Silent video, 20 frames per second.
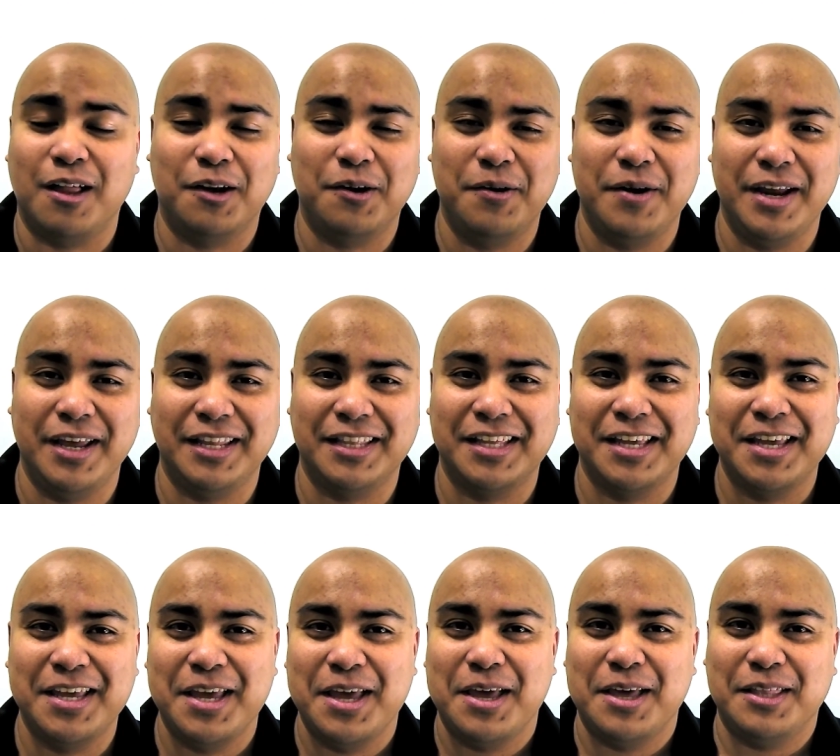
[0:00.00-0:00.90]
tolerate
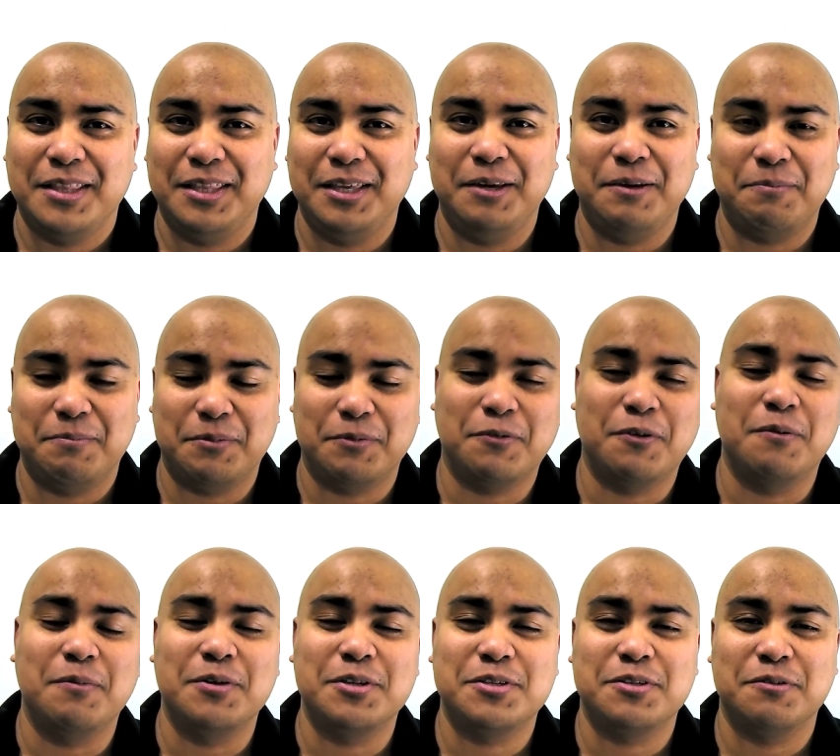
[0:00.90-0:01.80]
the
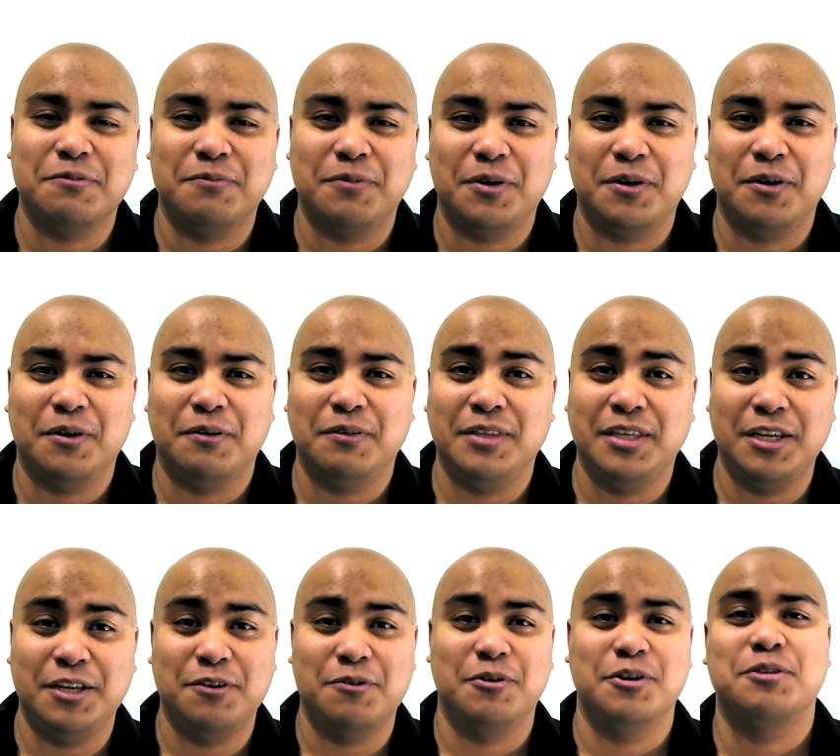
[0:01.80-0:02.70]
performance of uh,
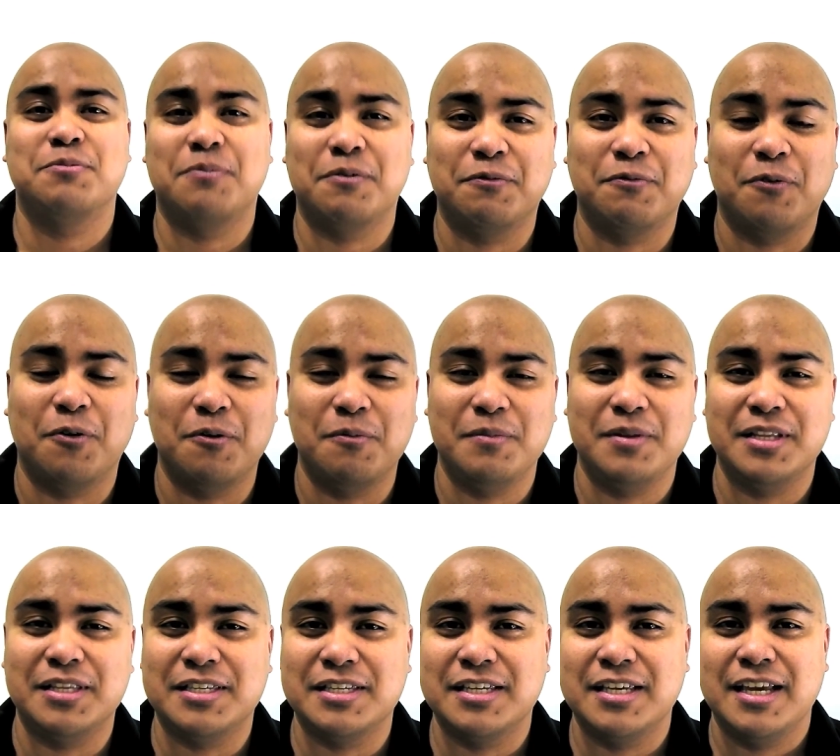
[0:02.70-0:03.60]
the noise
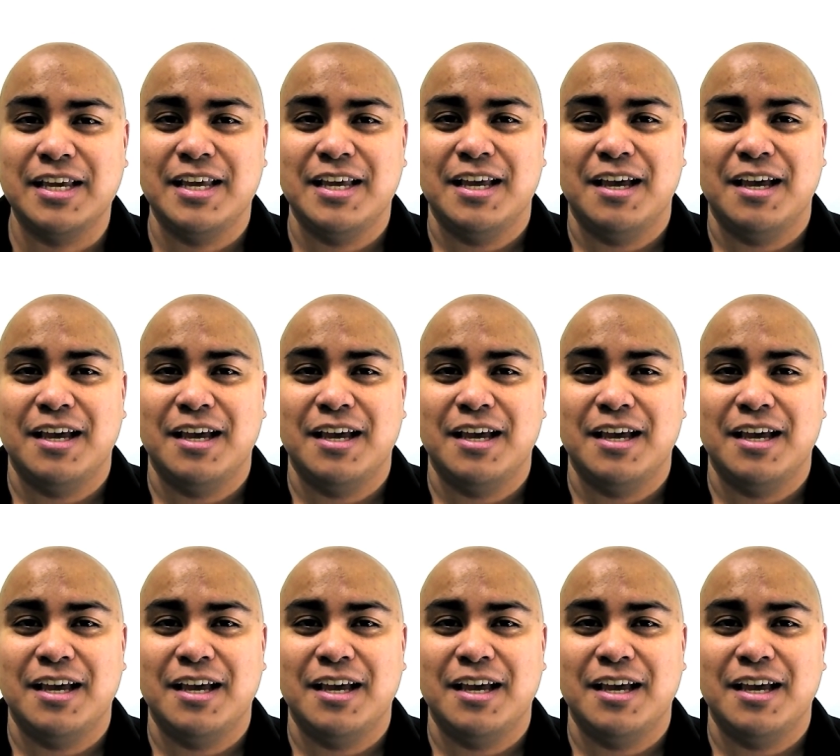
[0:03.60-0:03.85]
performance